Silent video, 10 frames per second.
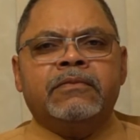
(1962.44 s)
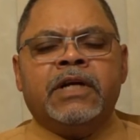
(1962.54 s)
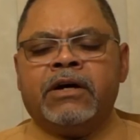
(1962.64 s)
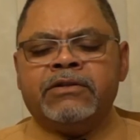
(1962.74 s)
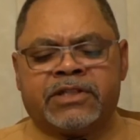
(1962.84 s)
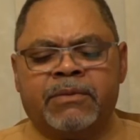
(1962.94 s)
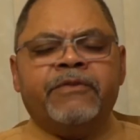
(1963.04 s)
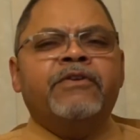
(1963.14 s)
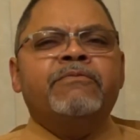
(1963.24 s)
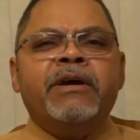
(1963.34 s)
Now, some
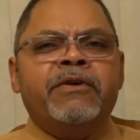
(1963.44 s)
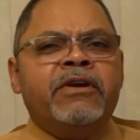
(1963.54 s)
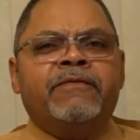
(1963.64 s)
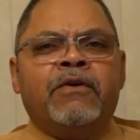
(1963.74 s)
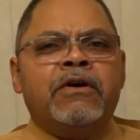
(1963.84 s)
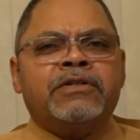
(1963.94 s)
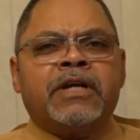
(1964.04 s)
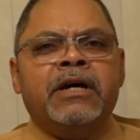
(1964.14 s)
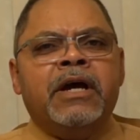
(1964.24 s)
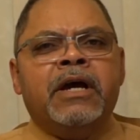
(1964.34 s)
of you maybe hear a voice.
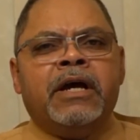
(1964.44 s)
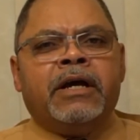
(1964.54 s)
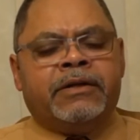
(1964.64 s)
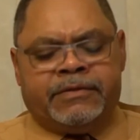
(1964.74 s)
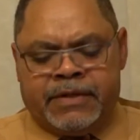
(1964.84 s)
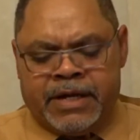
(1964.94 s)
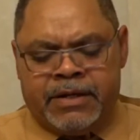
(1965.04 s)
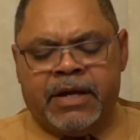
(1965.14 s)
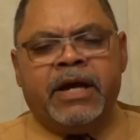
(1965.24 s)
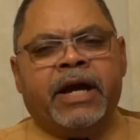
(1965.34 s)
I ain't
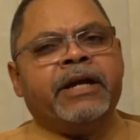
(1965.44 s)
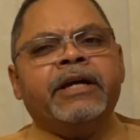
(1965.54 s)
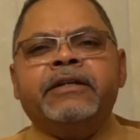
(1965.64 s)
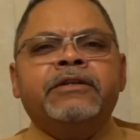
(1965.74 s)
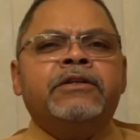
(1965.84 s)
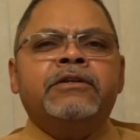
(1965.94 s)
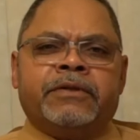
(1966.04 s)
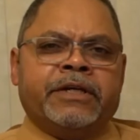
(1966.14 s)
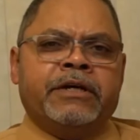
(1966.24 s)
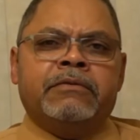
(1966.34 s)
got nothing to do
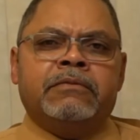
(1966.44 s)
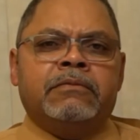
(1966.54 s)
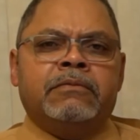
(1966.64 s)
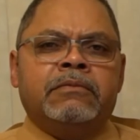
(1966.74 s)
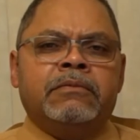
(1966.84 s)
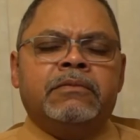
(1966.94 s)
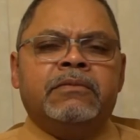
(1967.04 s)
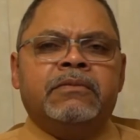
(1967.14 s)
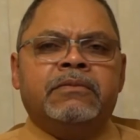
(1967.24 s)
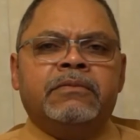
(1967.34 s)
with it.
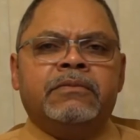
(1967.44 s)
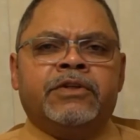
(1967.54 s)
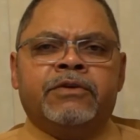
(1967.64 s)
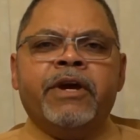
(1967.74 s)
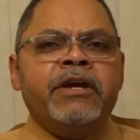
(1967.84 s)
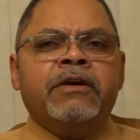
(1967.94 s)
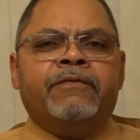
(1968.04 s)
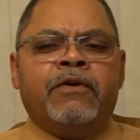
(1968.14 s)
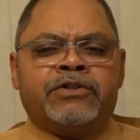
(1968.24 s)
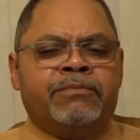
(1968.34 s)
You may hear a
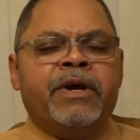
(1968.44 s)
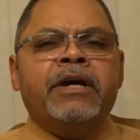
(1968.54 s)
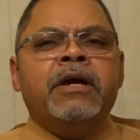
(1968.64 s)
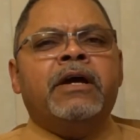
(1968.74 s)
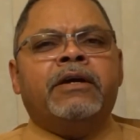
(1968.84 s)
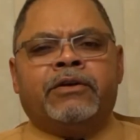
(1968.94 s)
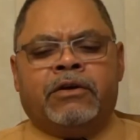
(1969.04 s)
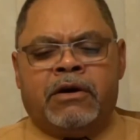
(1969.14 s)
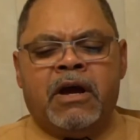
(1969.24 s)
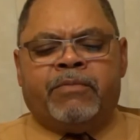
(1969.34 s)
voice,
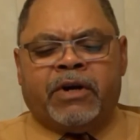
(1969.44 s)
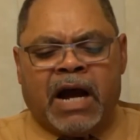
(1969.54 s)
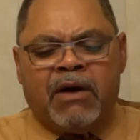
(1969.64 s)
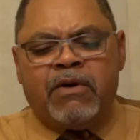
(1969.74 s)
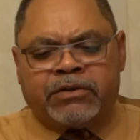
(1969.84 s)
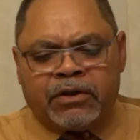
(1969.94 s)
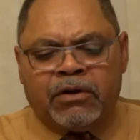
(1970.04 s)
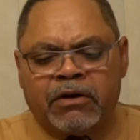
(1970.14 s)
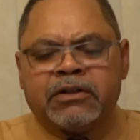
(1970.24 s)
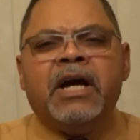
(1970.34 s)
but I want the
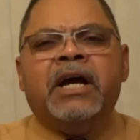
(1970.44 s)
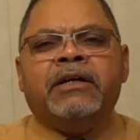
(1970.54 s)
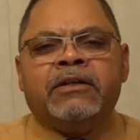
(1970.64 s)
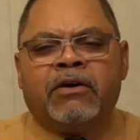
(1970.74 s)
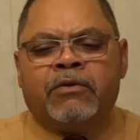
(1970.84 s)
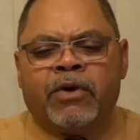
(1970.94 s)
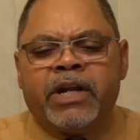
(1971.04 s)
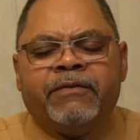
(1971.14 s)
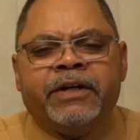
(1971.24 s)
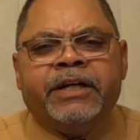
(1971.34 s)
Lord to, Lord,
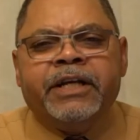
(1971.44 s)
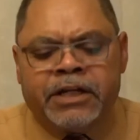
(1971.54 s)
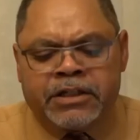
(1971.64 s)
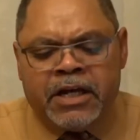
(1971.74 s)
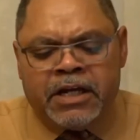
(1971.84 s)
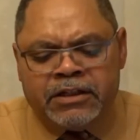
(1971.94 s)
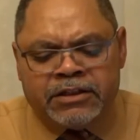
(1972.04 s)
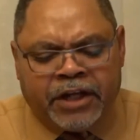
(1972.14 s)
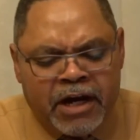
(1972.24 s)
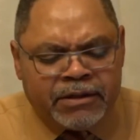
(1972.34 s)
whatever it is,
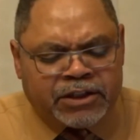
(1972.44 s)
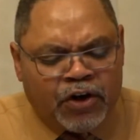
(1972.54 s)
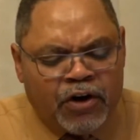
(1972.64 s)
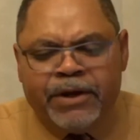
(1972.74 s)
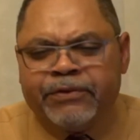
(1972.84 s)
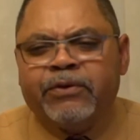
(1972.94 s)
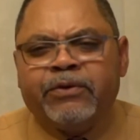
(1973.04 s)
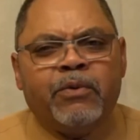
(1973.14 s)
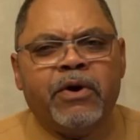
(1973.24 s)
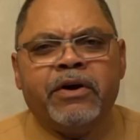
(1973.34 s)
show me through
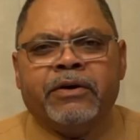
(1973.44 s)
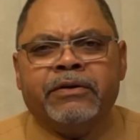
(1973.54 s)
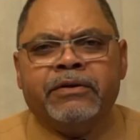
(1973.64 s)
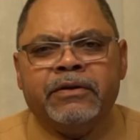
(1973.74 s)
the word.